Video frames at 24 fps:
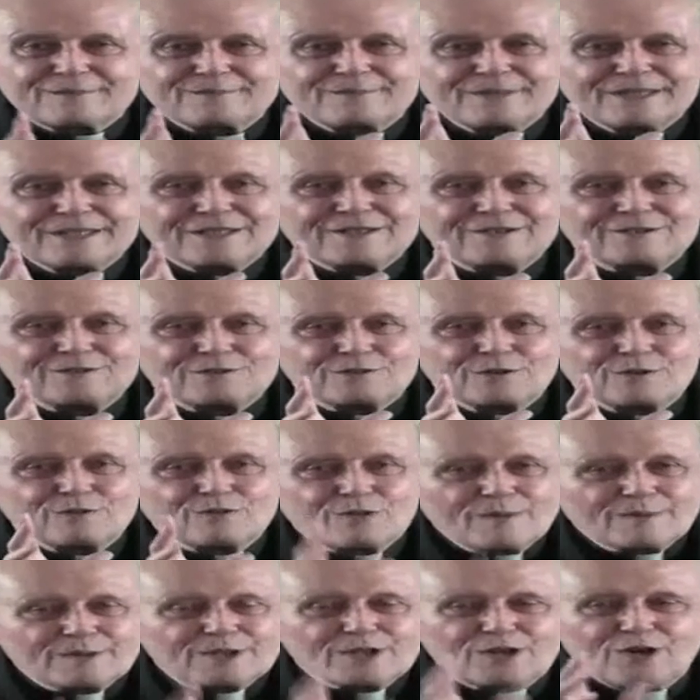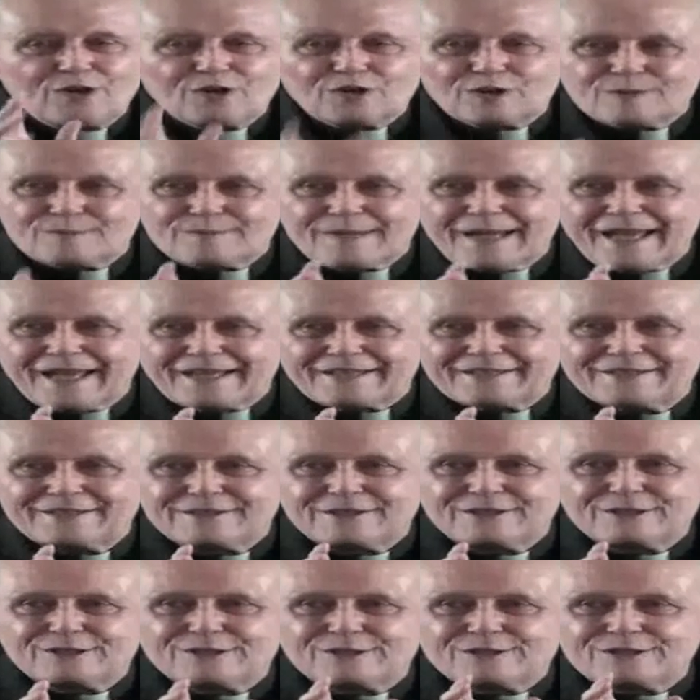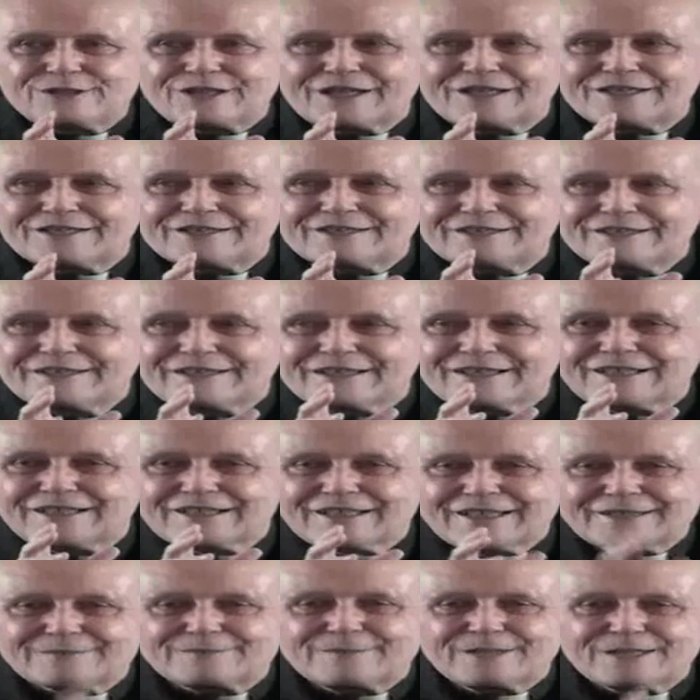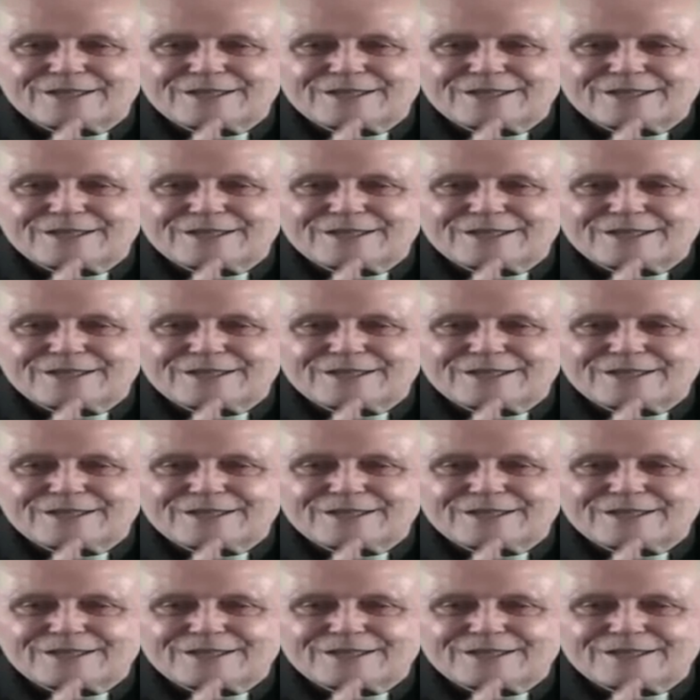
I offer a prize to anyone.